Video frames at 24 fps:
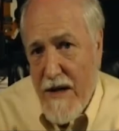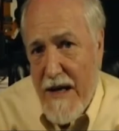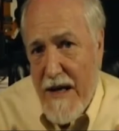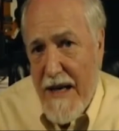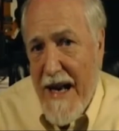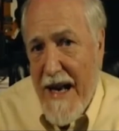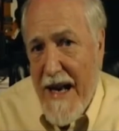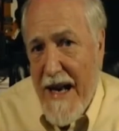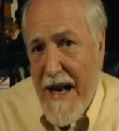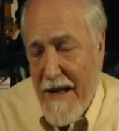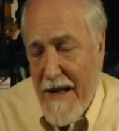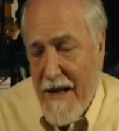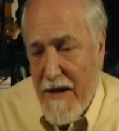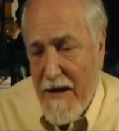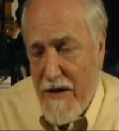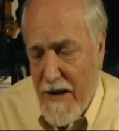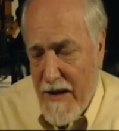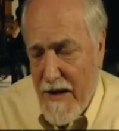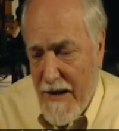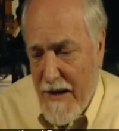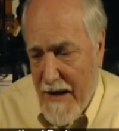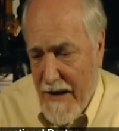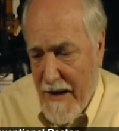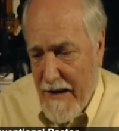an
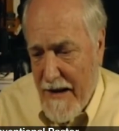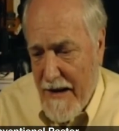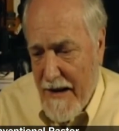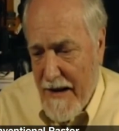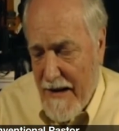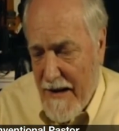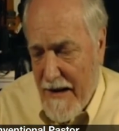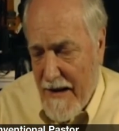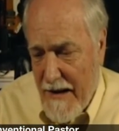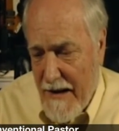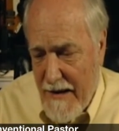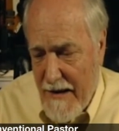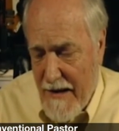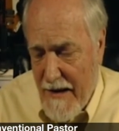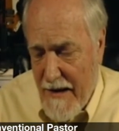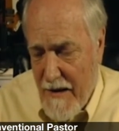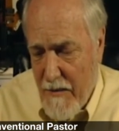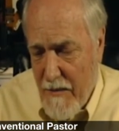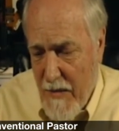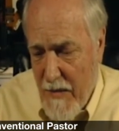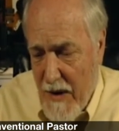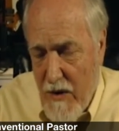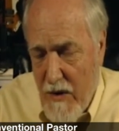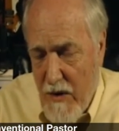analogy that I think that
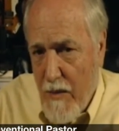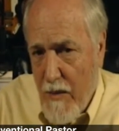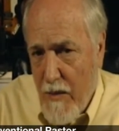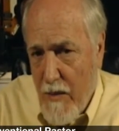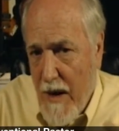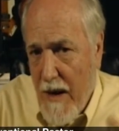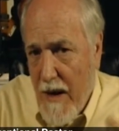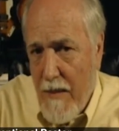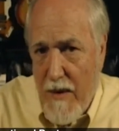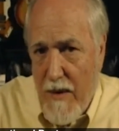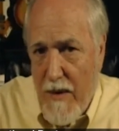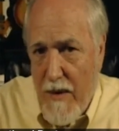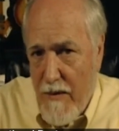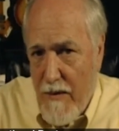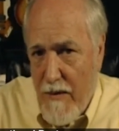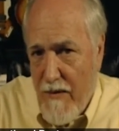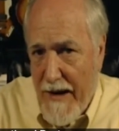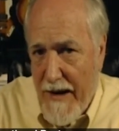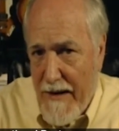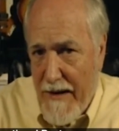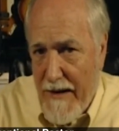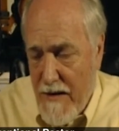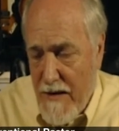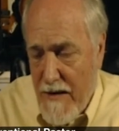maybe you would
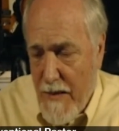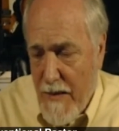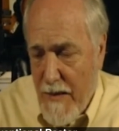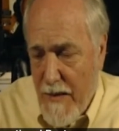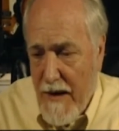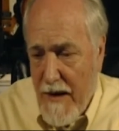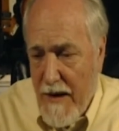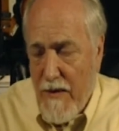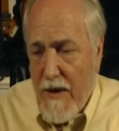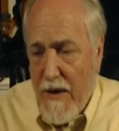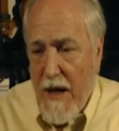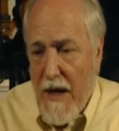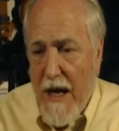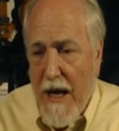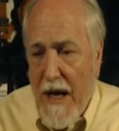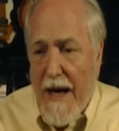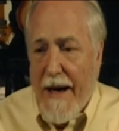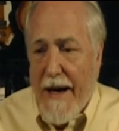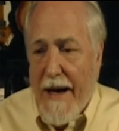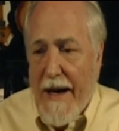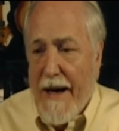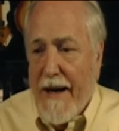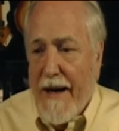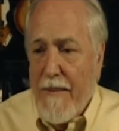find this meaningful.
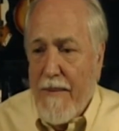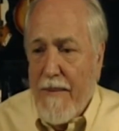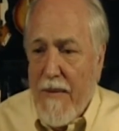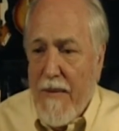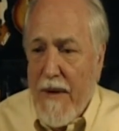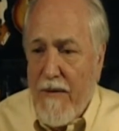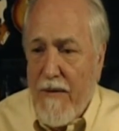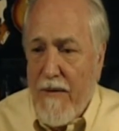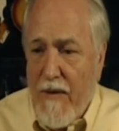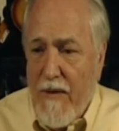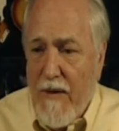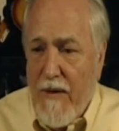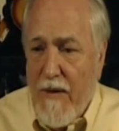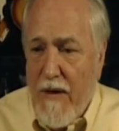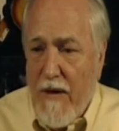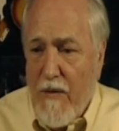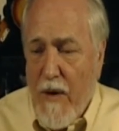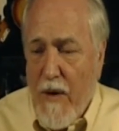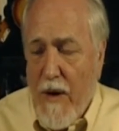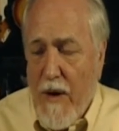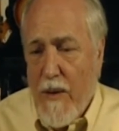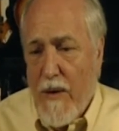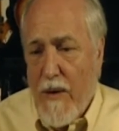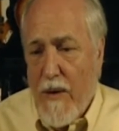If we
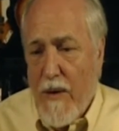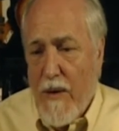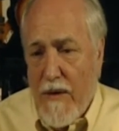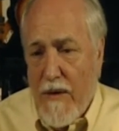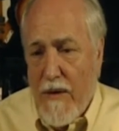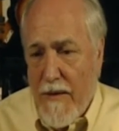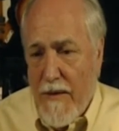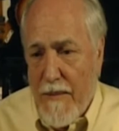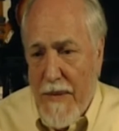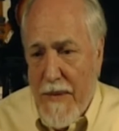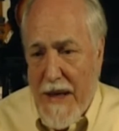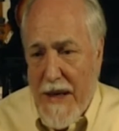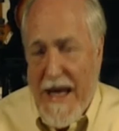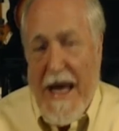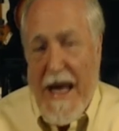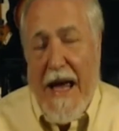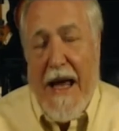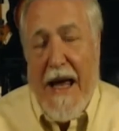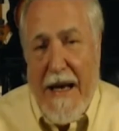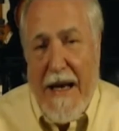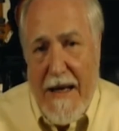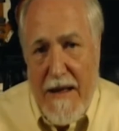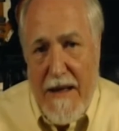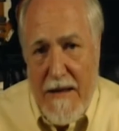were
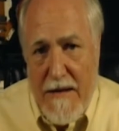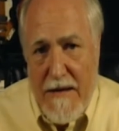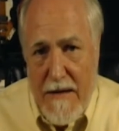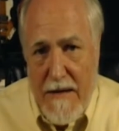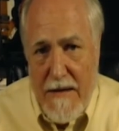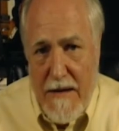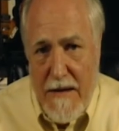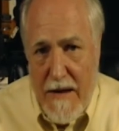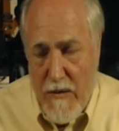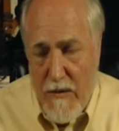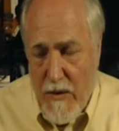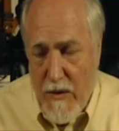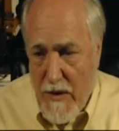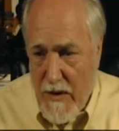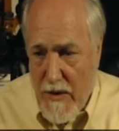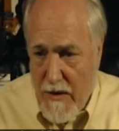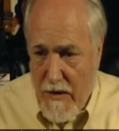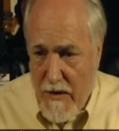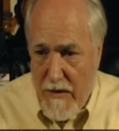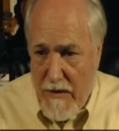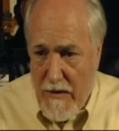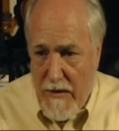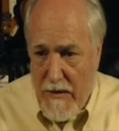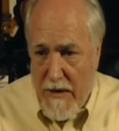mechanics and
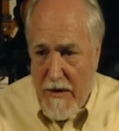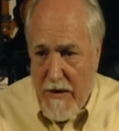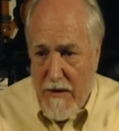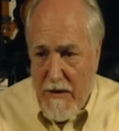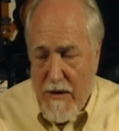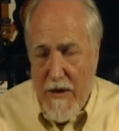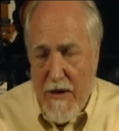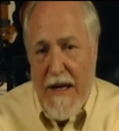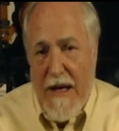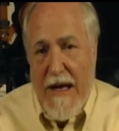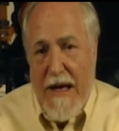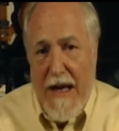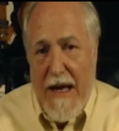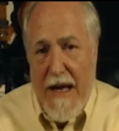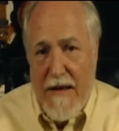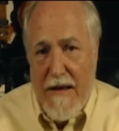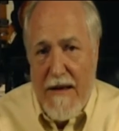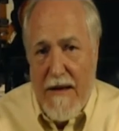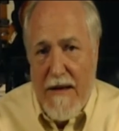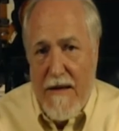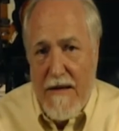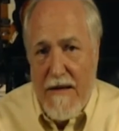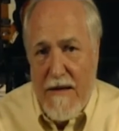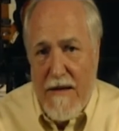we're looking
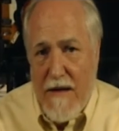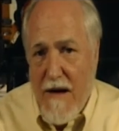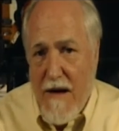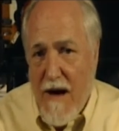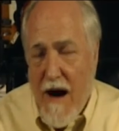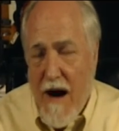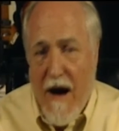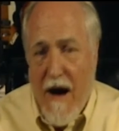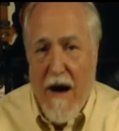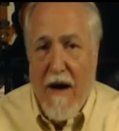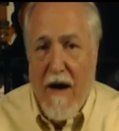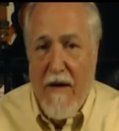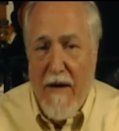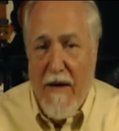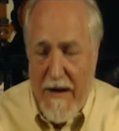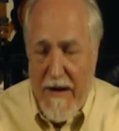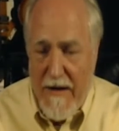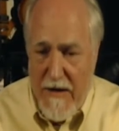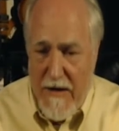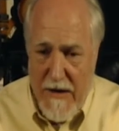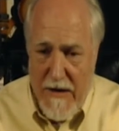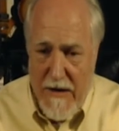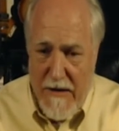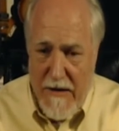at this car
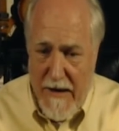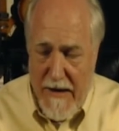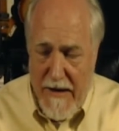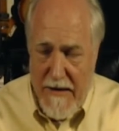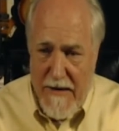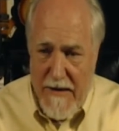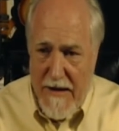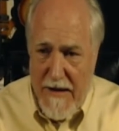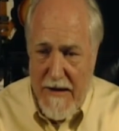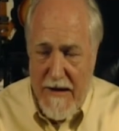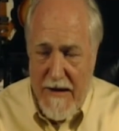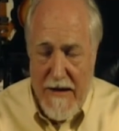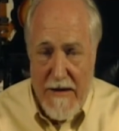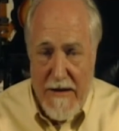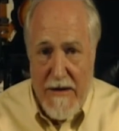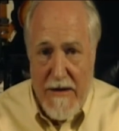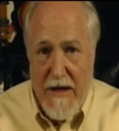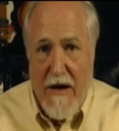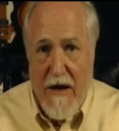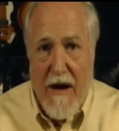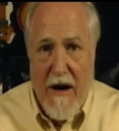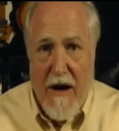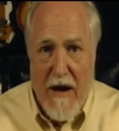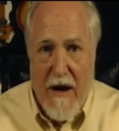engine that's in this
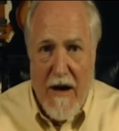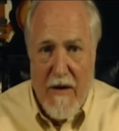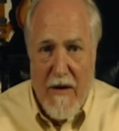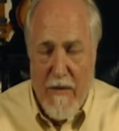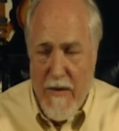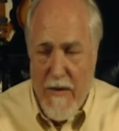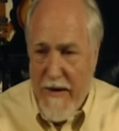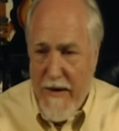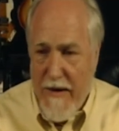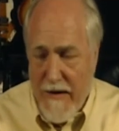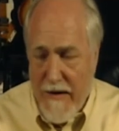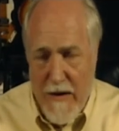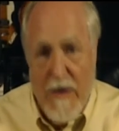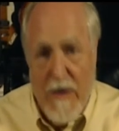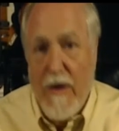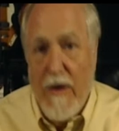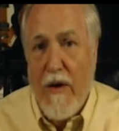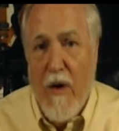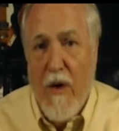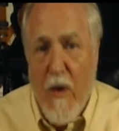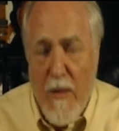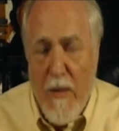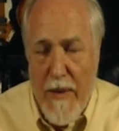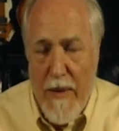car, and we've got the hood
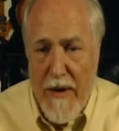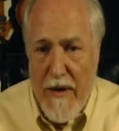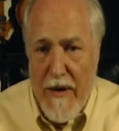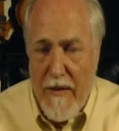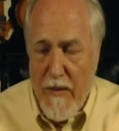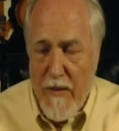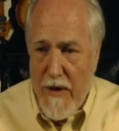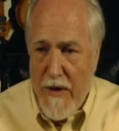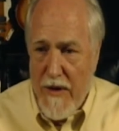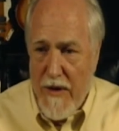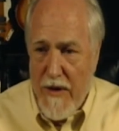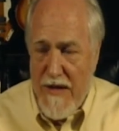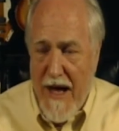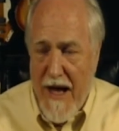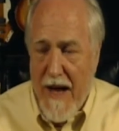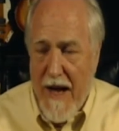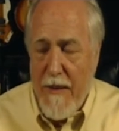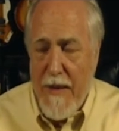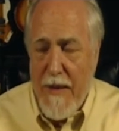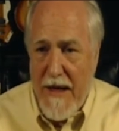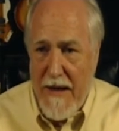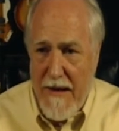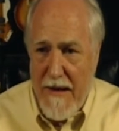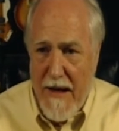open and we're
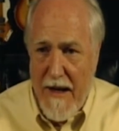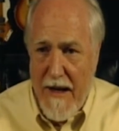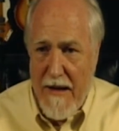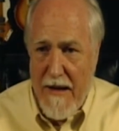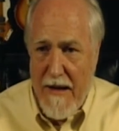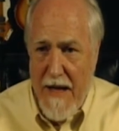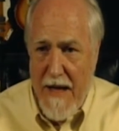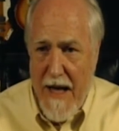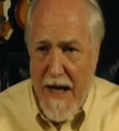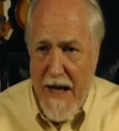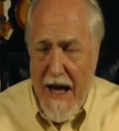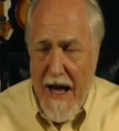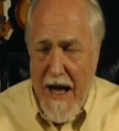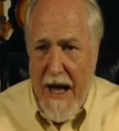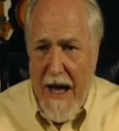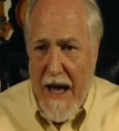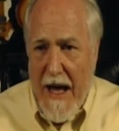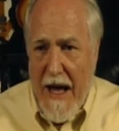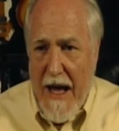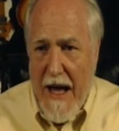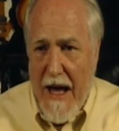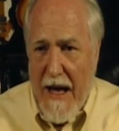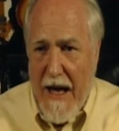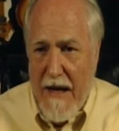examining things,
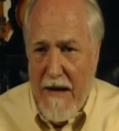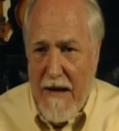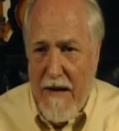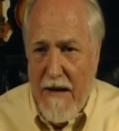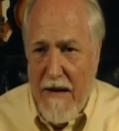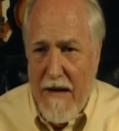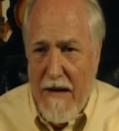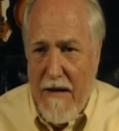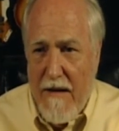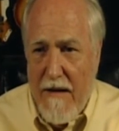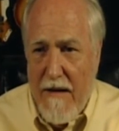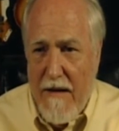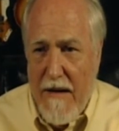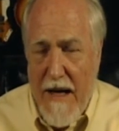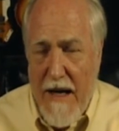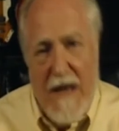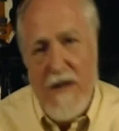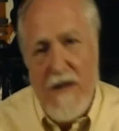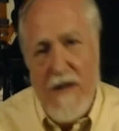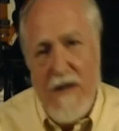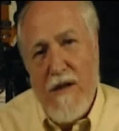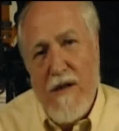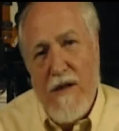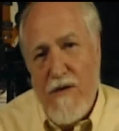and the
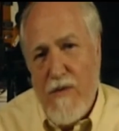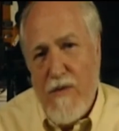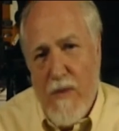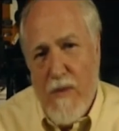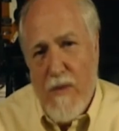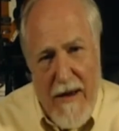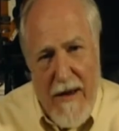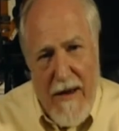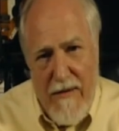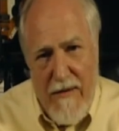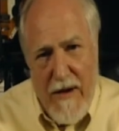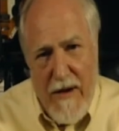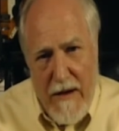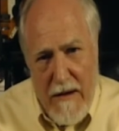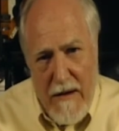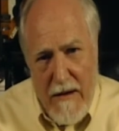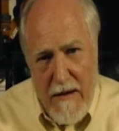engine is revving,